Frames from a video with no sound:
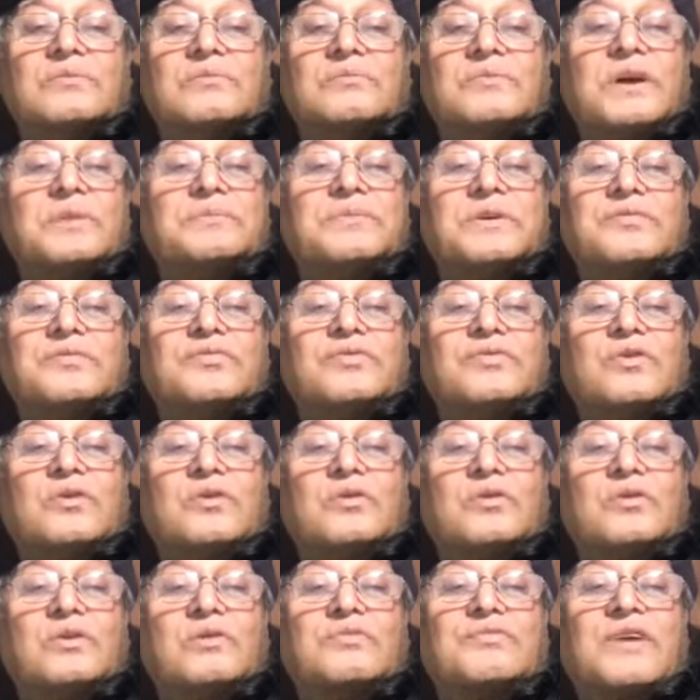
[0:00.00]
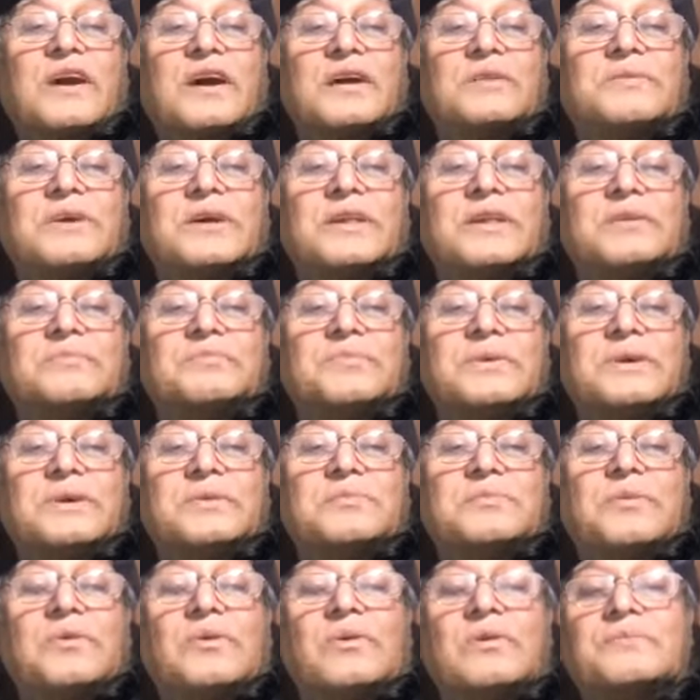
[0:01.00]
maybe 4 or 5 other
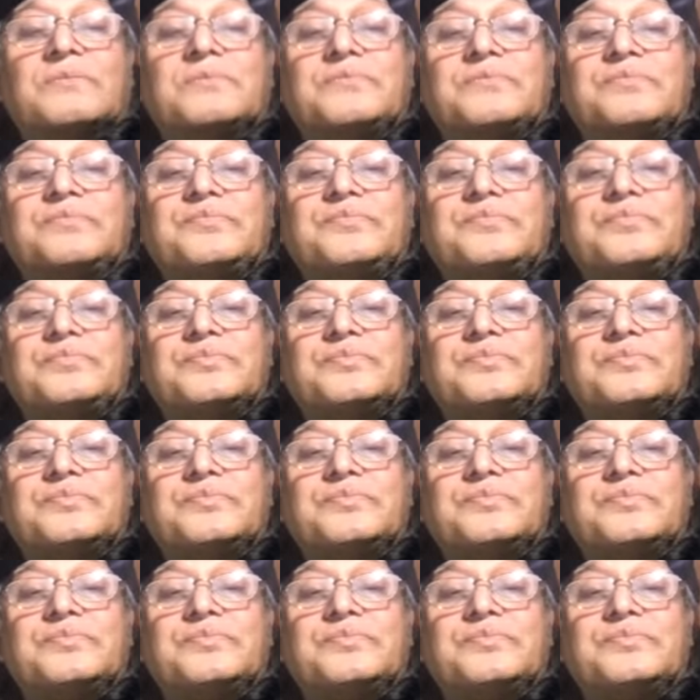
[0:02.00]
people.